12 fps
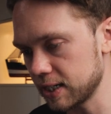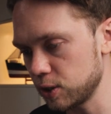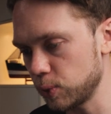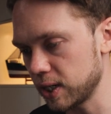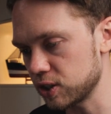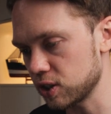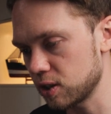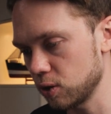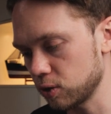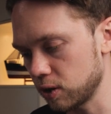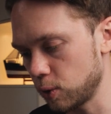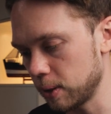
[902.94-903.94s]
actually, when I just
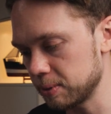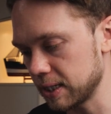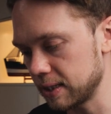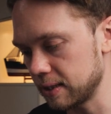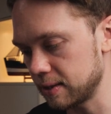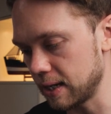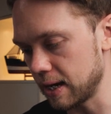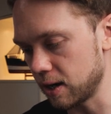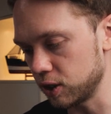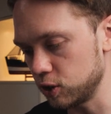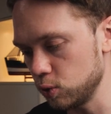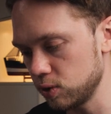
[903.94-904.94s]
looked on their website, they
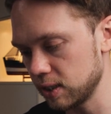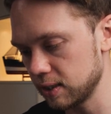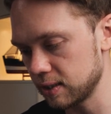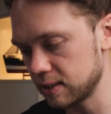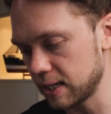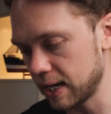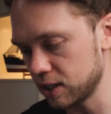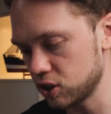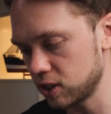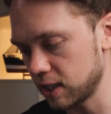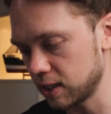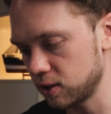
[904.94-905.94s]
are using this
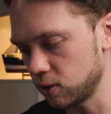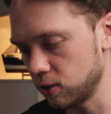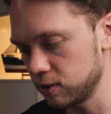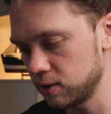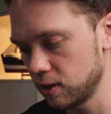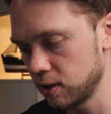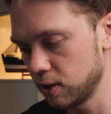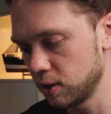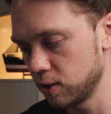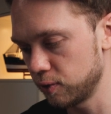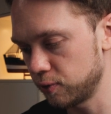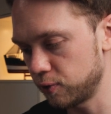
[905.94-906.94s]
hashtag called
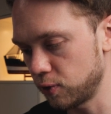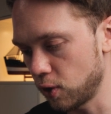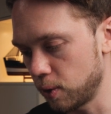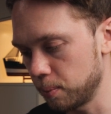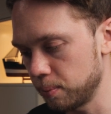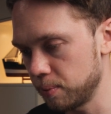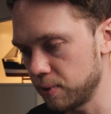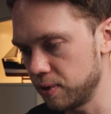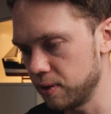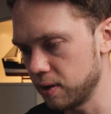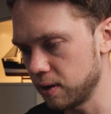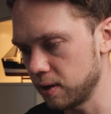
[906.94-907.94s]
From
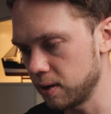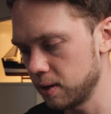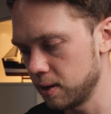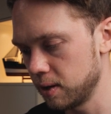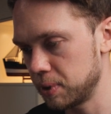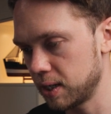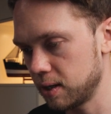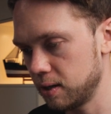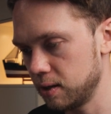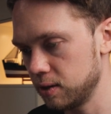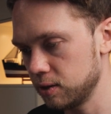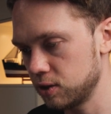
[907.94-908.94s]
the
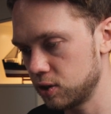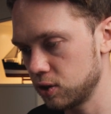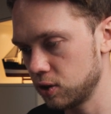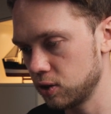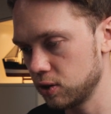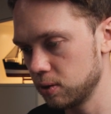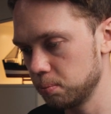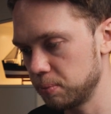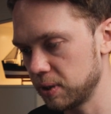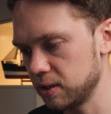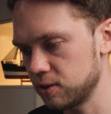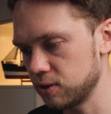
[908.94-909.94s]
Peloton.
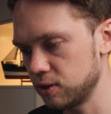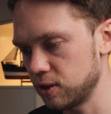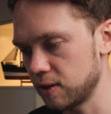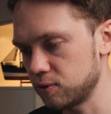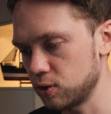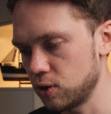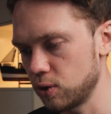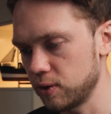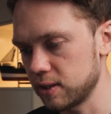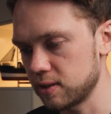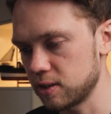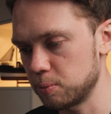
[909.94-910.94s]
Peloton, you have to know,
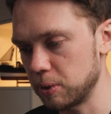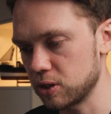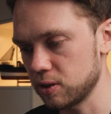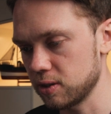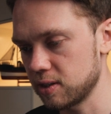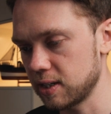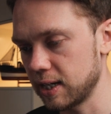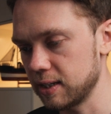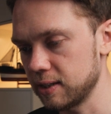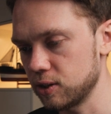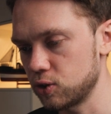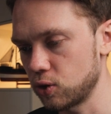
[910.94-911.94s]
that's a special
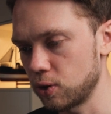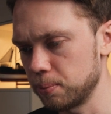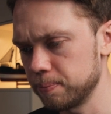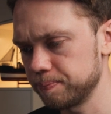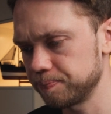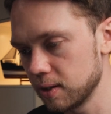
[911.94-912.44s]
cycling term.